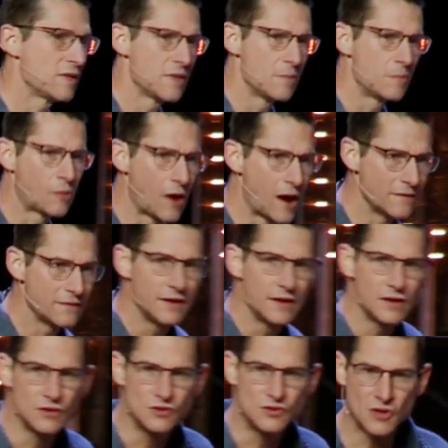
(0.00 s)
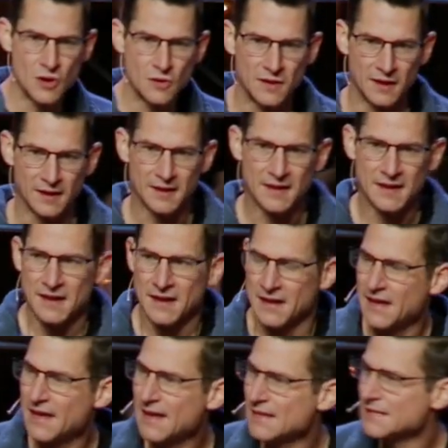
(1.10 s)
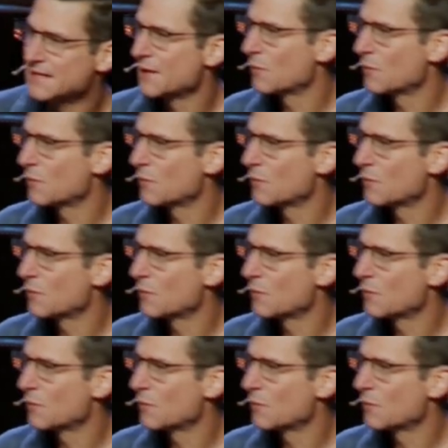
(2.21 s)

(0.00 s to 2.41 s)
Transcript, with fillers: the prophet Jonah. He is the